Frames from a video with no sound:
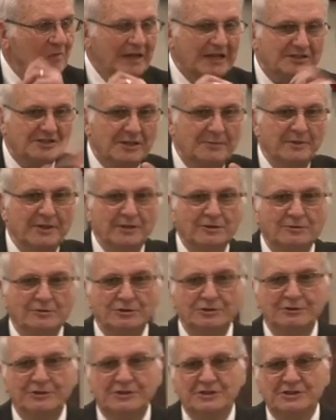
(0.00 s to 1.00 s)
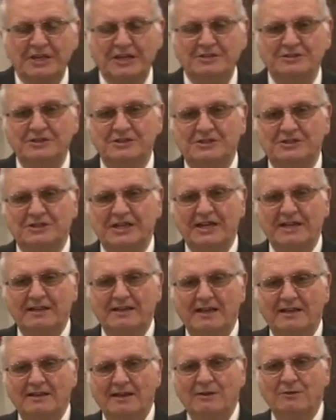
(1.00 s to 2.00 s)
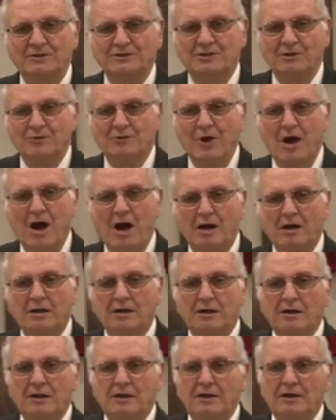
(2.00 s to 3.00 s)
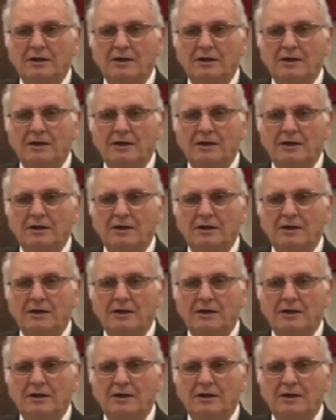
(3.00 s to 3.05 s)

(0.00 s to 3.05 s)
Now, some of the old Jewish sages said that there was a rock